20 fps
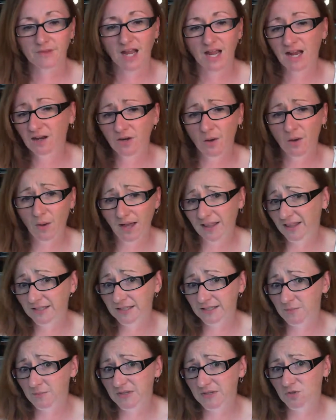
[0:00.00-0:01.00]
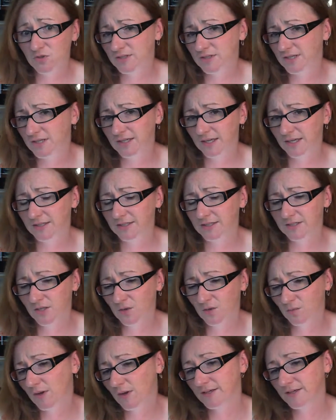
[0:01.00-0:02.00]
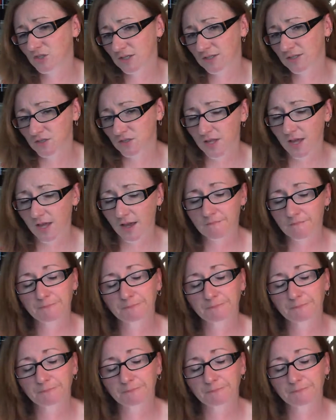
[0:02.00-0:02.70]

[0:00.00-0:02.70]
don't know. I like the Pinterest idea, so I changed that.